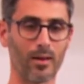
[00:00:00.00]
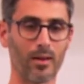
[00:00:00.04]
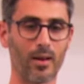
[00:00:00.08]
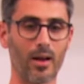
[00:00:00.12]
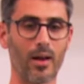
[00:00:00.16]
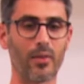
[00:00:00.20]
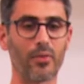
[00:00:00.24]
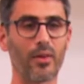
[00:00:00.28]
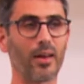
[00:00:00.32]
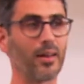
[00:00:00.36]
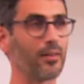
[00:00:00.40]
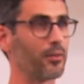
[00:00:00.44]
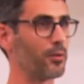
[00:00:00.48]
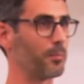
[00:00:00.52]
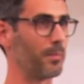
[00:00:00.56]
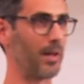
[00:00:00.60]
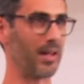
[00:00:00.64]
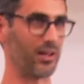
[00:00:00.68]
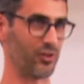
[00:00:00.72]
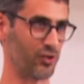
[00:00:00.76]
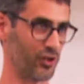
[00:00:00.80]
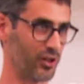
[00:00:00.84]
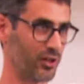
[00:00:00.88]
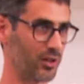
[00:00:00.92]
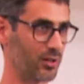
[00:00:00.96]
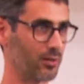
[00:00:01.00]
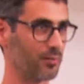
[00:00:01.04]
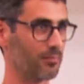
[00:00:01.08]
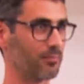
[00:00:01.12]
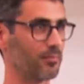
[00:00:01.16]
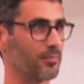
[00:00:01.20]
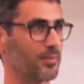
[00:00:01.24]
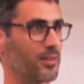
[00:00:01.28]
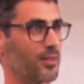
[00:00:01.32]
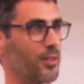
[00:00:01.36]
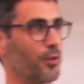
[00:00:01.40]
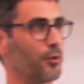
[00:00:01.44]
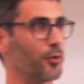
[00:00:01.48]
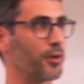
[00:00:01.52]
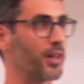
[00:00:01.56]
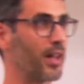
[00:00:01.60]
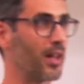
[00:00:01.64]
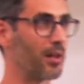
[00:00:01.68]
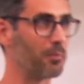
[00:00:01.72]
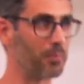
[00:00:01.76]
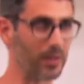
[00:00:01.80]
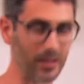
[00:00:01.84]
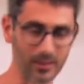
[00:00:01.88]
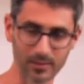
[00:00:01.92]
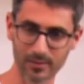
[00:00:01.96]
then the magic, so
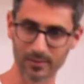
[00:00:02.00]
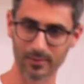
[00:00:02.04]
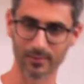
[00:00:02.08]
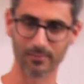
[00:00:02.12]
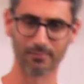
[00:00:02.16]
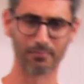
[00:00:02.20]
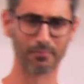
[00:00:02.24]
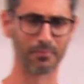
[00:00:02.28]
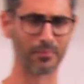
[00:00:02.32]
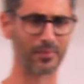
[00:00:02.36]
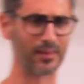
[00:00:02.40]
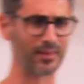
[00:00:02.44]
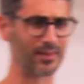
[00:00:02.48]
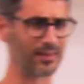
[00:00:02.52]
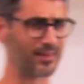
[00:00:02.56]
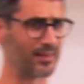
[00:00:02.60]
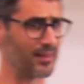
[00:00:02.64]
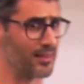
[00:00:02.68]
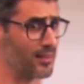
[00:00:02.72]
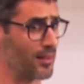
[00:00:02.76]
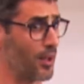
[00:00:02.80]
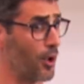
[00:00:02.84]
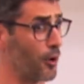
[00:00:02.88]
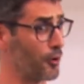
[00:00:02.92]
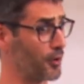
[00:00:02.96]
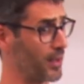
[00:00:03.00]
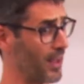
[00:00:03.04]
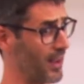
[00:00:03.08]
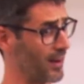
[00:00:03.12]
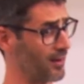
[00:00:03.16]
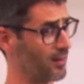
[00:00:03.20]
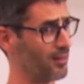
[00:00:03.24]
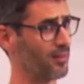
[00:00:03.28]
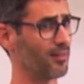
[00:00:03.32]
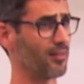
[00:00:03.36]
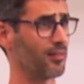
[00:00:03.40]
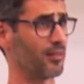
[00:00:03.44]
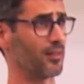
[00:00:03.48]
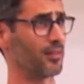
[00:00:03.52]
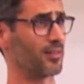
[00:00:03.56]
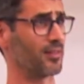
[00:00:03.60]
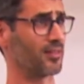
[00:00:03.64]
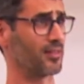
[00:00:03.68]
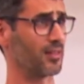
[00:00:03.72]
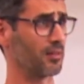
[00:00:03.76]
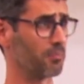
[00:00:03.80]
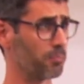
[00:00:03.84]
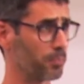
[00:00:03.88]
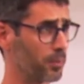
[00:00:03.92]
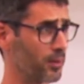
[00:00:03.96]
k-means. This is, again, the
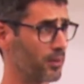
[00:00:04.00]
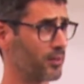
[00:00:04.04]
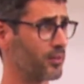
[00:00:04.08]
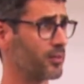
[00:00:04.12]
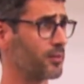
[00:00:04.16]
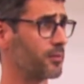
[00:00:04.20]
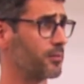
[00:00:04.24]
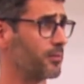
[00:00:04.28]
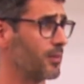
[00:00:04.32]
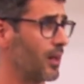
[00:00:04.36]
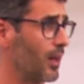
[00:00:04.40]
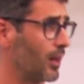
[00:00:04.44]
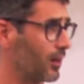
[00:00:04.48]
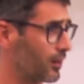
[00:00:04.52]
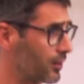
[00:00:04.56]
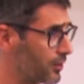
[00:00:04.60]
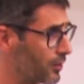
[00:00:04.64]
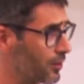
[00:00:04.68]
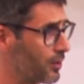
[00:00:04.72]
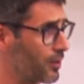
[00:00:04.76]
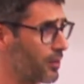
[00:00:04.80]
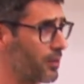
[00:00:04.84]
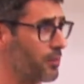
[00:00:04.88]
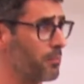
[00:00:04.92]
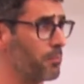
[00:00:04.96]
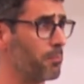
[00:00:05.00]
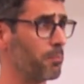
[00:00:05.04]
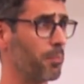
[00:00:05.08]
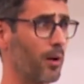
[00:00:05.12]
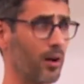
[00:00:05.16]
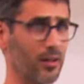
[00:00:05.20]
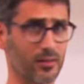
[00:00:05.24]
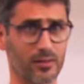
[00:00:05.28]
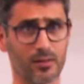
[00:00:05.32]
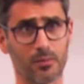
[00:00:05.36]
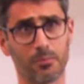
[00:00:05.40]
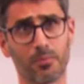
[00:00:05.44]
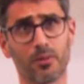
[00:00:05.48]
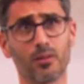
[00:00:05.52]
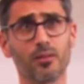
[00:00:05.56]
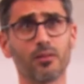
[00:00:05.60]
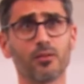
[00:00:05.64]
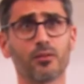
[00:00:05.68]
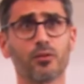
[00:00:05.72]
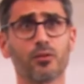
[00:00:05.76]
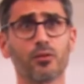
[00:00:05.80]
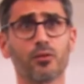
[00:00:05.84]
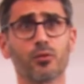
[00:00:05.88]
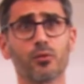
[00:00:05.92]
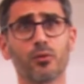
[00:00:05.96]
simplest algorithm possible
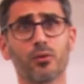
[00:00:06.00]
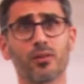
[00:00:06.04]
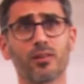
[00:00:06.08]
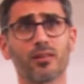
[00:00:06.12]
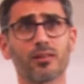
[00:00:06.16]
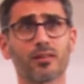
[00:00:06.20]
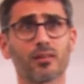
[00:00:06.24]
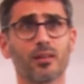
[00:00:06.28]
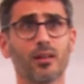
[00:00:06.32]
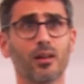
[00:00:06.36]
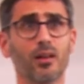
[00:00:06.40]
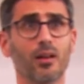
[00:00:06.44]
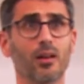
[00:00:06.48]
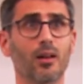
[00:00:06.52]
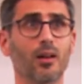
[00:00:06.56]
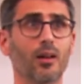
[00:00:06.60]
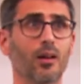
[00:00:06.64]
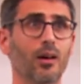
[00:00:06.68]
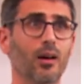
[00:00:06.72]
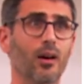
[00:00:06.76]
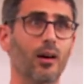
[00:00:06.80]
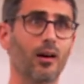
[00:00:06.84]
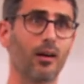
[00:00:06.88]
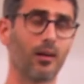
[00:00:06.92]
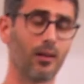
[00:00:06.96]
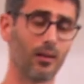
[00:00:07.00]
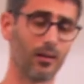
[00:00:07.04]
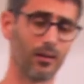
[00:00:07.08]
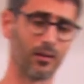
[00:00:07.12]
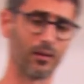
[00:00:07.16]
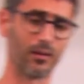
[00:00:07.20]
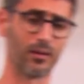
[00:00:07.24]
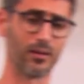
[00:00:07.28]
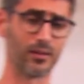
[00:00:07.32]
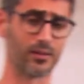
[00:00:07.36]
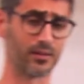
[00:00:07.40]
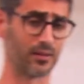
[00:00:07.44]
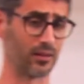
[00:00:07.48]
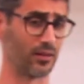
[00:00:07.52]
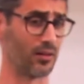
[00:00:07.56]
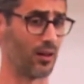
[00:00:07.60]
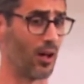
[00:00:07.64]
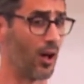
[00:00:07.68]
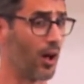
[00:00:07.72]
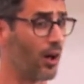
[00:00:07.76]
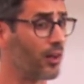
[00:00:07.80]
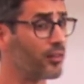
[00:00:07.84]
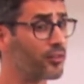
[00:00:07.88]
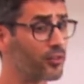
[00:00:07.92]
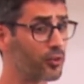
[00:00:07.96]
to do this. It's an
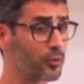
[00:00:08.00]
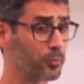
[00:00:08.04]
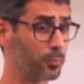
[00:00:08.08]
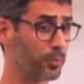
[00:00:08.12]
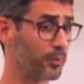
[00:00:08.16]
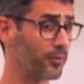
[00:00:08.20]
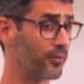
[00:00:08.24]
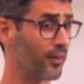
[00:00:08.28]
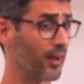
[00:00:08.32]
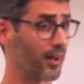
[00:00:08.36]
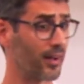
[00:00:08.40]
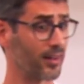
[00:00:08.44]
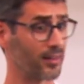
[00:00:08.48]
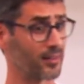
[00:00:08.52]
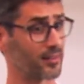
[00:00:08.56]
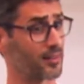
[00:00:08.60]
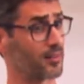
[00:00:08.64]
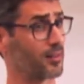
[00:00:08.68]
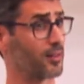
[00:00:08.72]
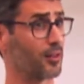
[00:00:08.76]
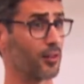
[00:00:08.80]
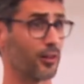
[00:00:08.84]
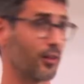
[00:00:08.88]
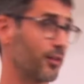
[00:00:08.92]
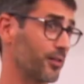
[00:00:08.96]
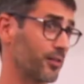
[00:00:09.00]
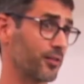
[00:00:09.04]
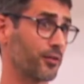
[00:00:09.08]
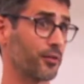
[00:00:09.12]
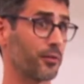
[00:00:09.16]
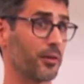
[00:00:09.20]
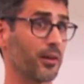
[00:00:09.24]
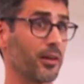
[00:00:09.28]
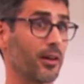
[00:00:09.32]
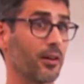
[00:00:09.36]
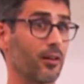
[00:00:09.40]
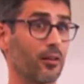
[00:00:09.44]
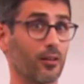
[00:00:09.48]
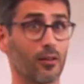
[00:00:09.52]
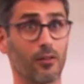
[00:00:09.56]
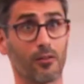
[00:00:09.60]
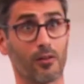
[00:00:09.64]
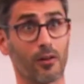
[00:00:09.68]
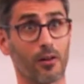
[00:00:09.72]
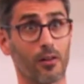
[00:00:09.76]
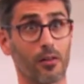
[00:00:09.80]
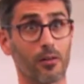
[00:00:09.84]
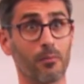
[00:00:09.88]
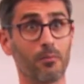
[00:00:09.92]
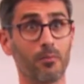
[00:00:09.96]
unsupervised clustering
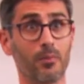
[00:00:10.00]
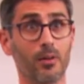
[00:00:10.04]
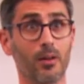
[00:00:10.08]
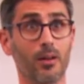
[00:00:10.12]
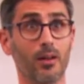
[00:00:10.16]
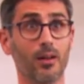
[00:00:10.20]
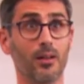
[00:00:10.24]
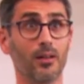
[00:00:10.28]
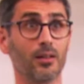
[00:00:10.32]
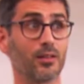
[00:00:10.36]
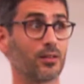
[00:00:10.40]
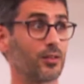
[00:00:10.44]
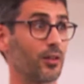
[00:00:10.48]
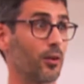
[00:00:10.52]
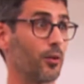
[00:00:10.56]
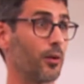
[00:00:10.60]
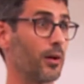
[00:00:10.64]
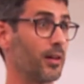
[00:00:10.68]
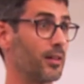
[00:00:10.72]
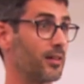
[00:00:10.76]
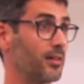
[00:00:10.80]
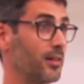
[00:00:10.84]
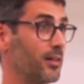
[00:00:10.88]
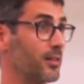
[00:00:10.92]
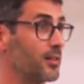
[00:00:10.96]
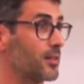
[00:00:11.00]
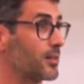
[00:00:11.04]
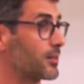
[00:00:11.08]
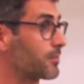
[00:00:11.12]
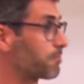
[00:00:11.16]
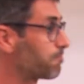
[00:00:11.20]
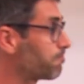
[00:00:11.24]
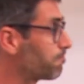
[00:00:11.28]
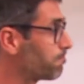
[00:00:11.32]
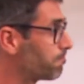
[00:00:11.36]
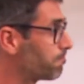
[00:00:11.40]
algorithm. So it takes